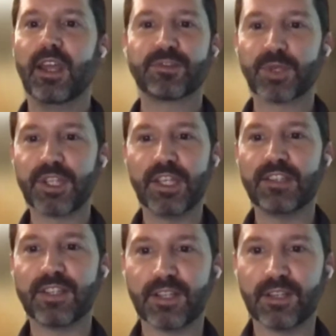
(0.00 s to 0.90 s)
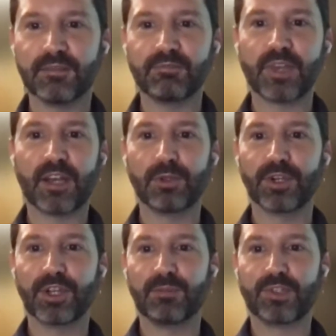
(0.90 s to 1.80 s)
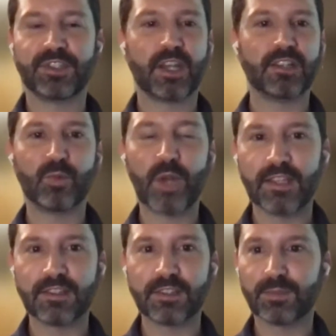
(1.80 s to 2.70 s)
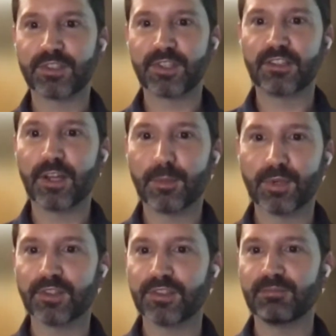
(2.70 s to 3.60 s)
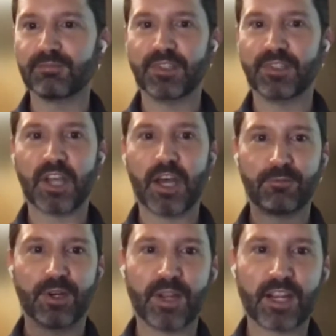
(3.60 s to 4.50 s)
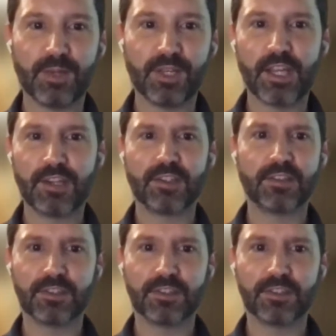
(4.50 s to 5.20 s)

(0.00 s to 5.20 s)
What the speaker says: It's really easy to kind of look at precise weights and precise numbers and these confident recommendations.